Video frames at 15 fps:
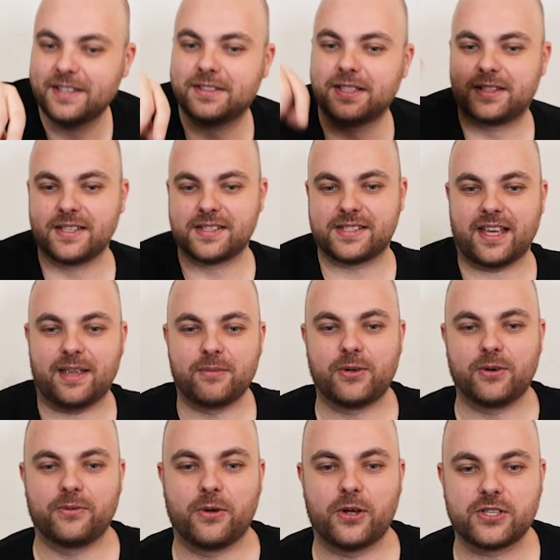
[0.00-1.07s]
did the same
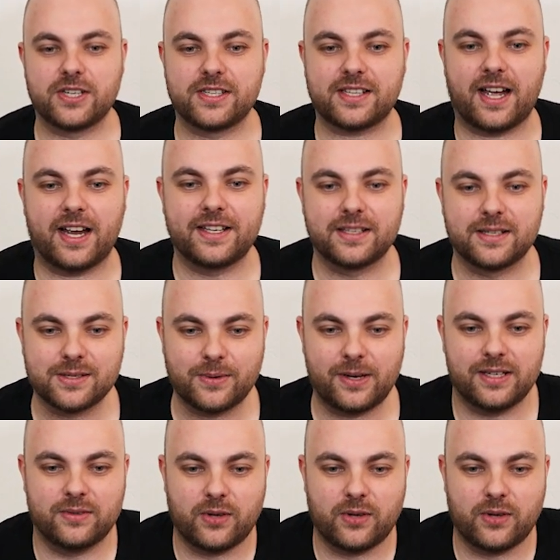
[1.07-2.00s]
conversion as I did as well.